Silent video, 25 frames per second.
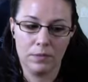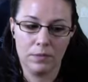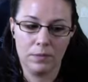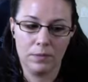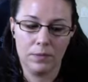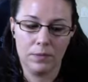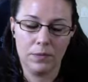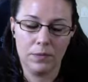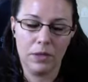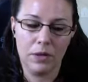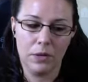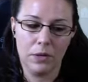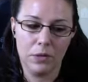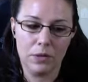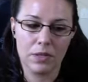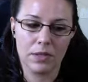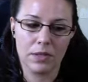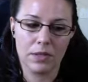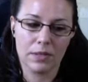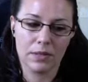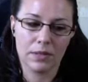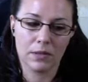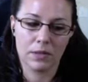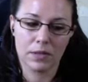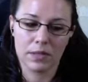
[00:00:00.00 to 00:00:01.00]
you know,
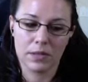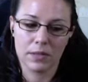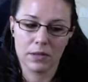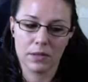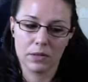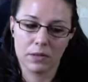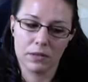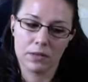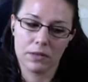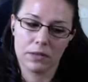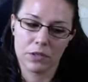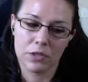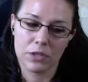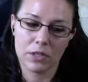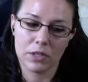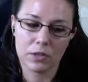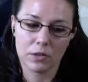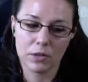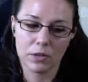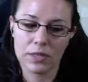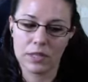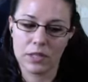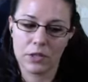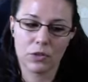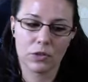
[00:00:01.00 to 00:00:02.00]
there's still
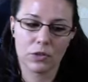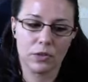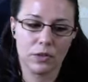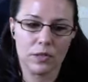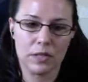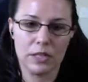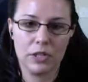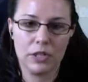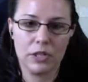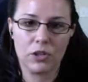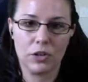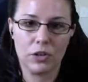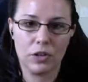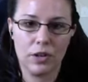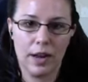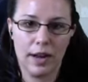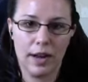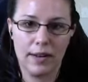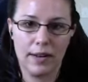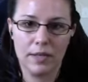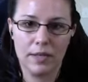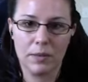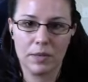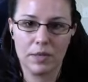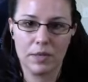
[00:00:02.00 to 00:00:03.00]
centralization
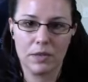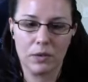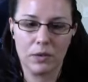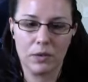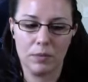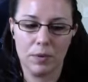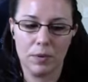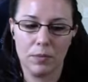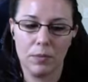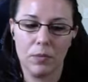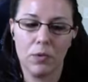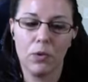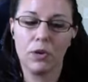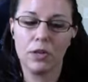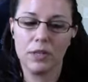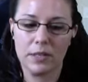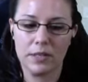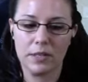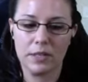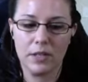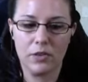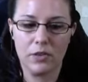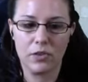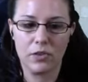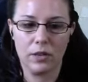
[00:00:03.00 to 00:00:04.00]
aspects to it, but more
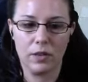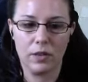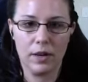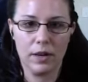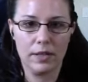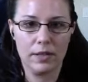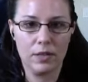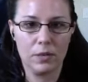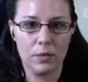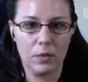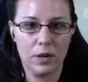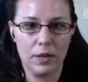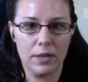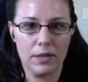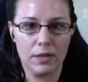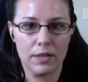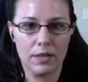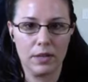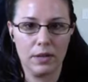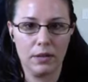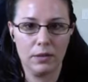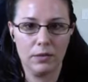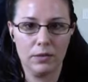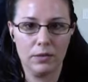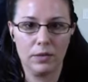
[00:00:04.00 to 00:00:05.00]
decentralized ways
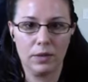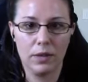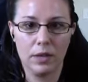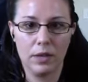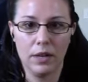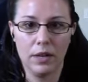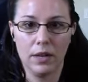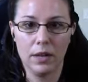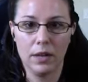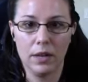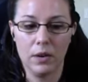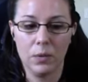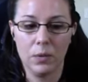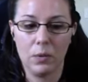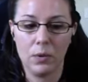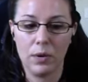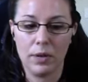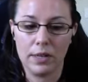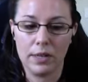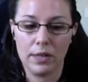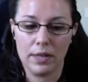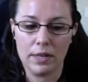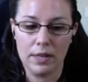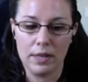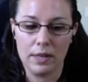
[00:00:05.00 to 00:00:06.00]
of
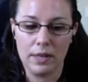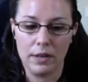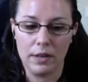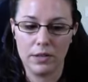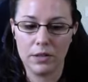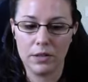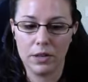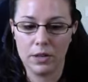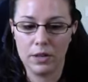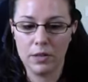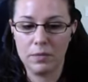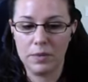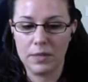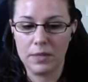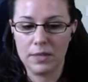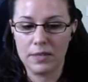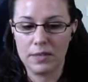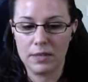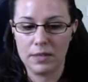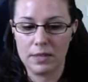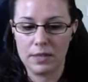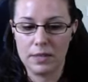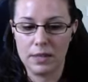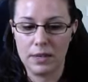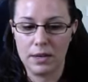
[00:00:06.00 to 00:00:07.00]
working
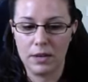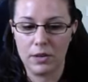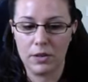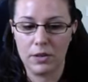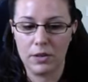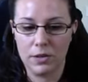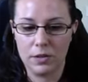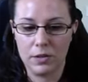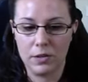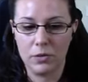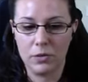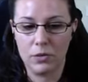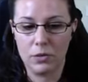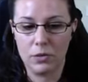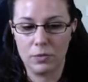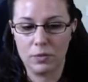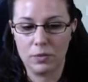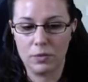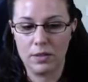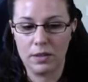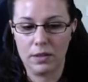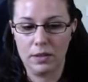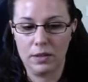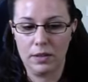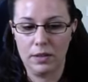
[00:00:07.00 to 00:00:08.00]
autonomously across groups
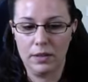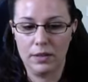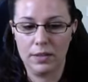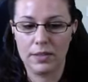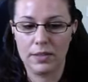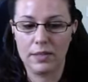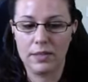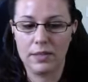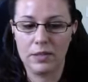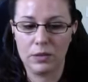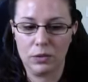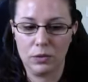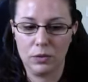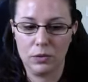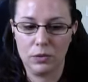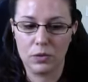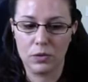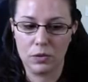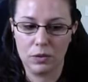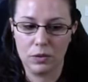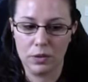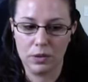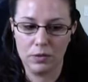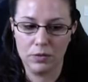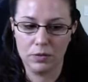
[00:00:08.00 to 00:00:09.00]
and then still
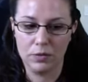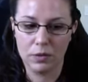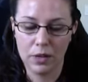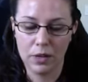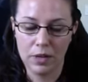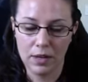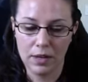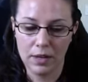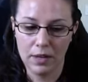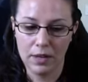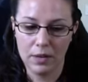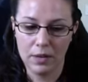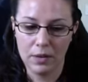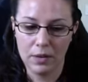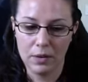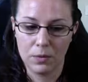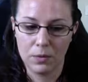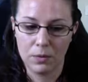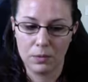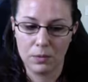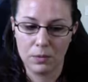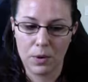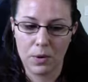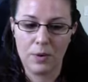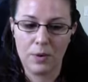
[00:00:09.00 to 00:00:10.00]
sort of
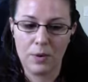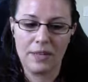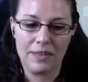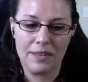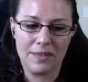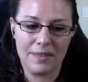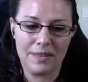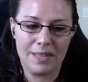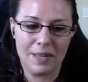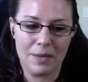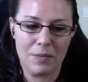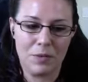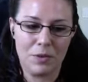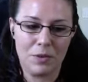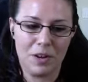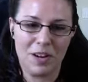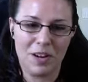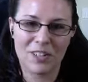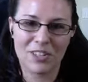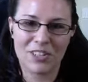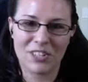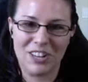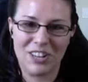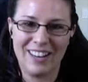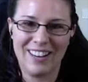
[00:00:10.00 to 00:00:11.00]
rowing in the same
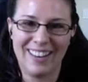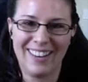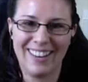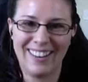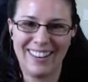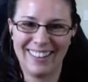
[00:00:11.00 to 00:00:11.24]
direction.